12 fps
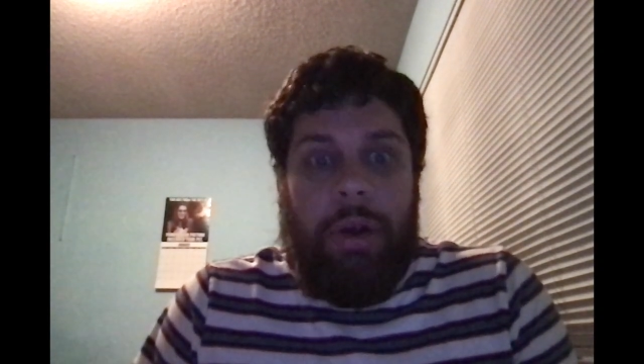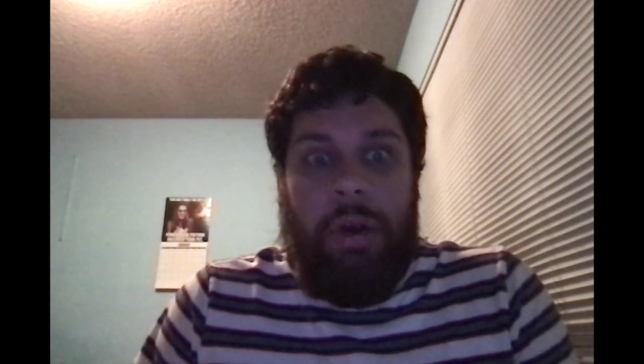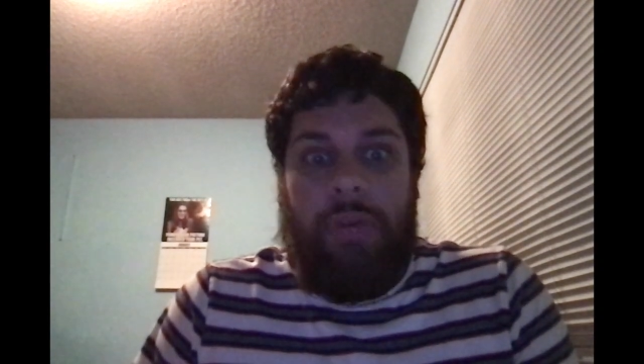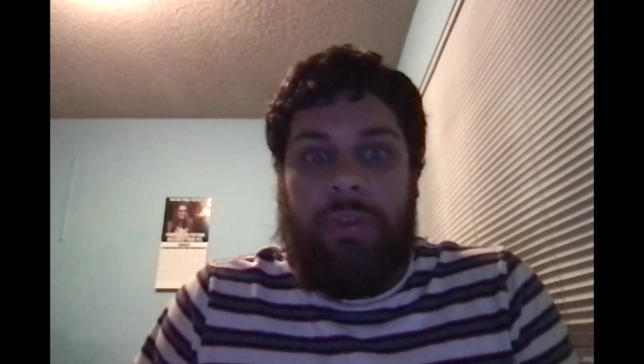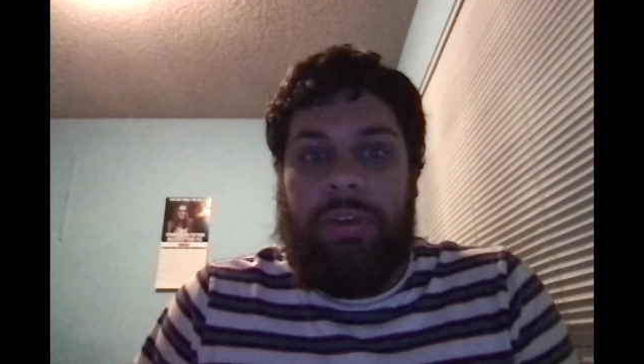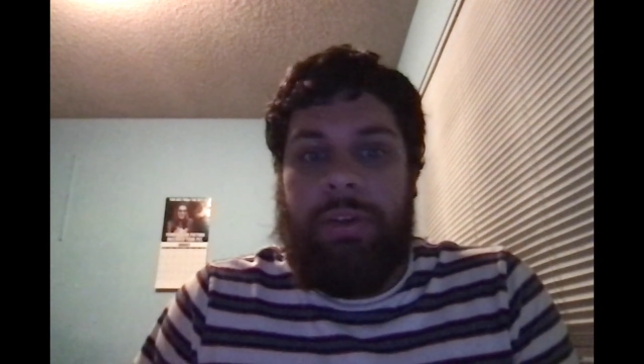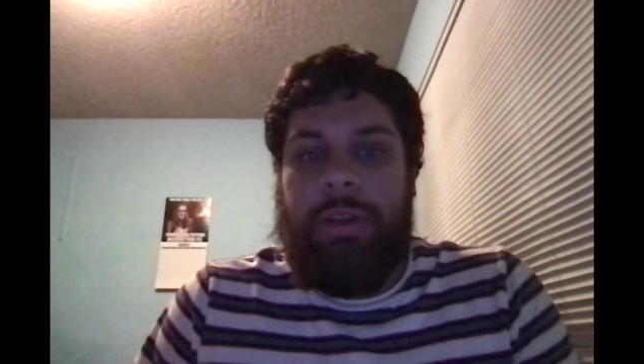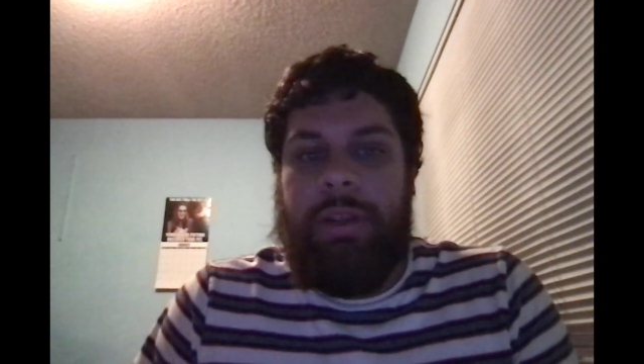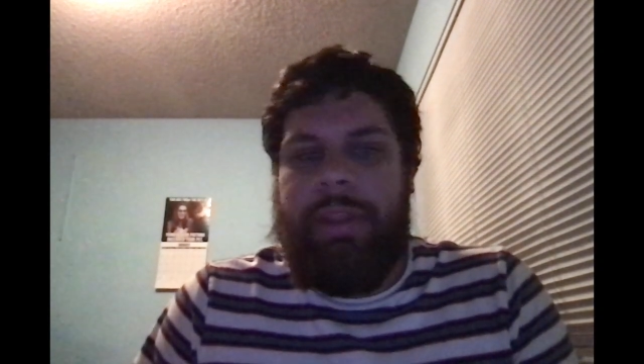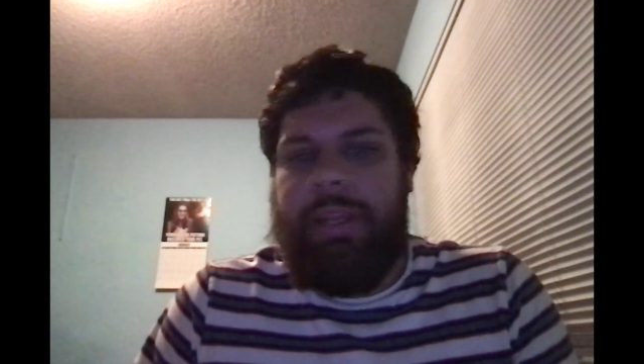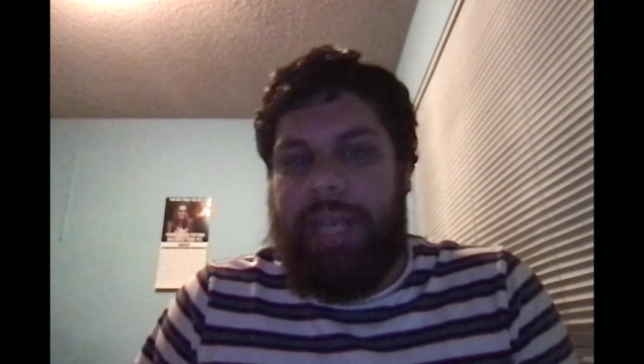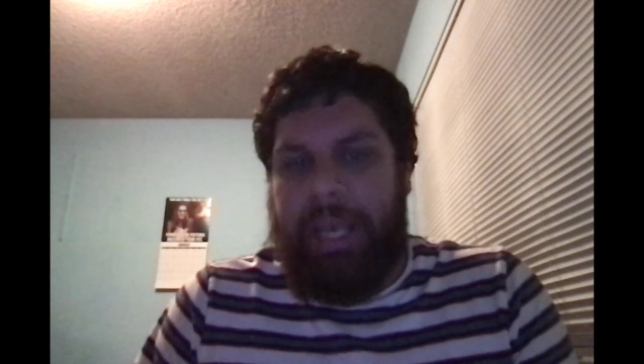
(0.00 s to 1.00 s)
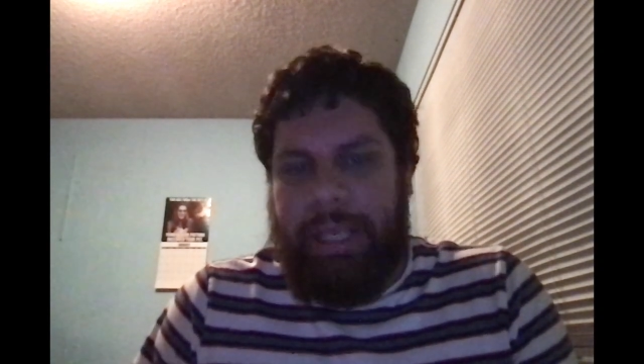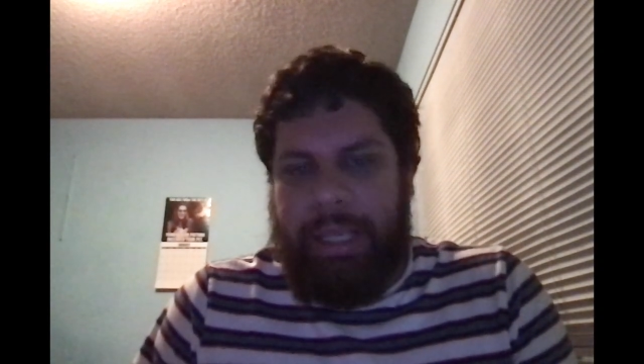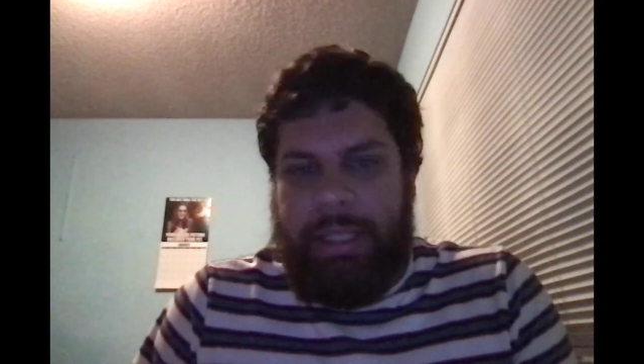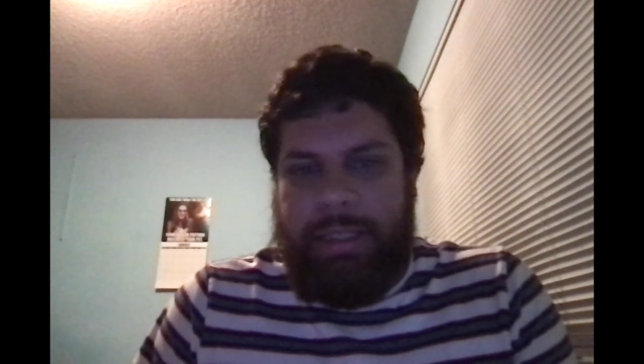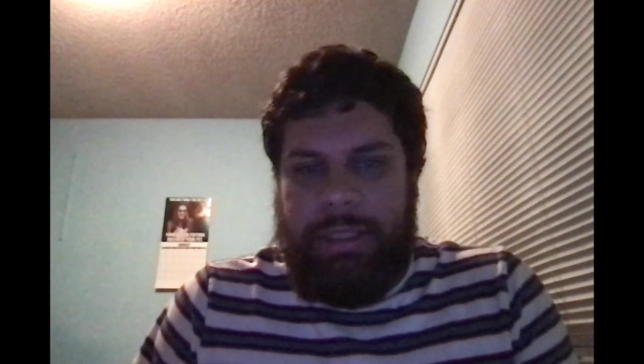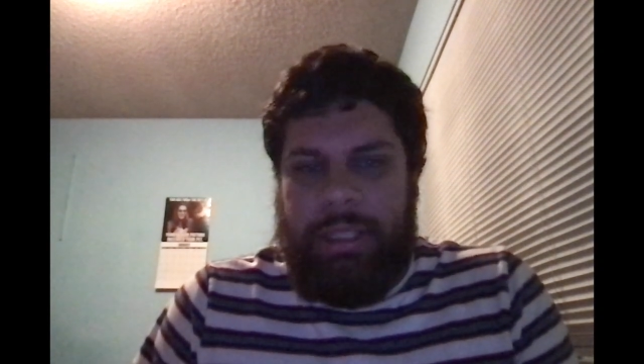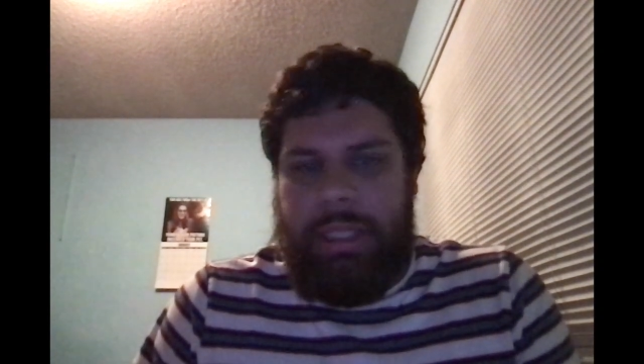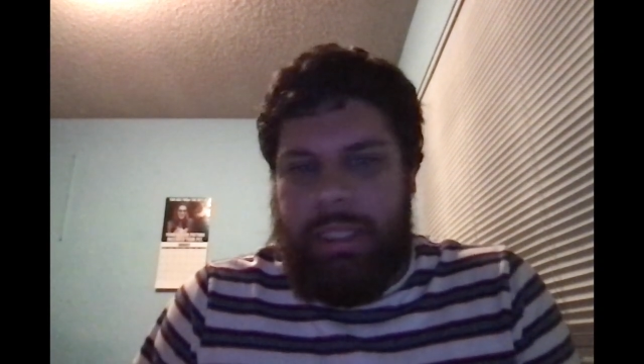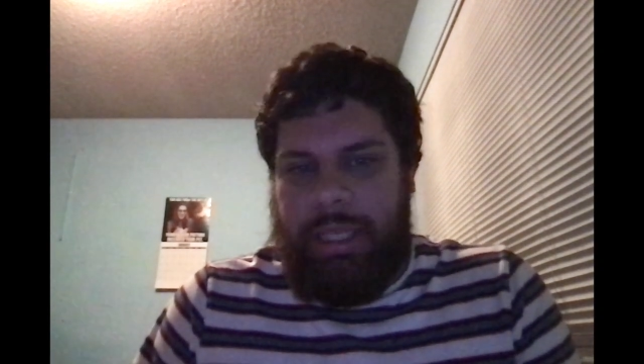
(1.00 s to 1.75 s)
over the decades and